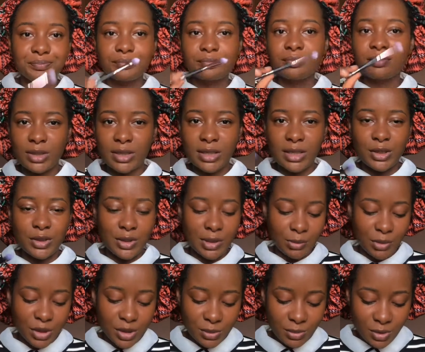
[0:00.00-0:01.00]
So I'm
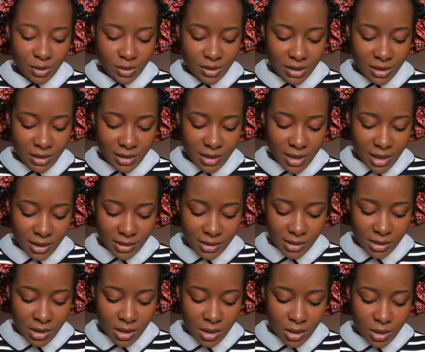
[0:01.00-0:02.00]
going to be using
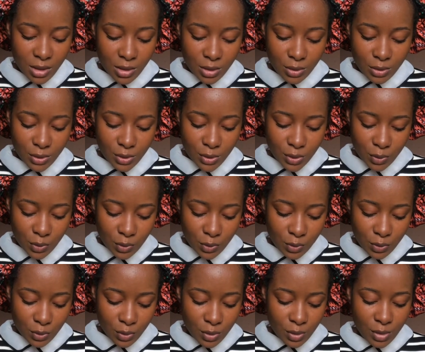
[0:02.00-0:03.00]
that
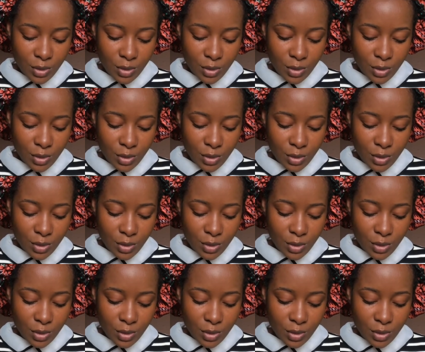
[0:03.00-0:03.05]
to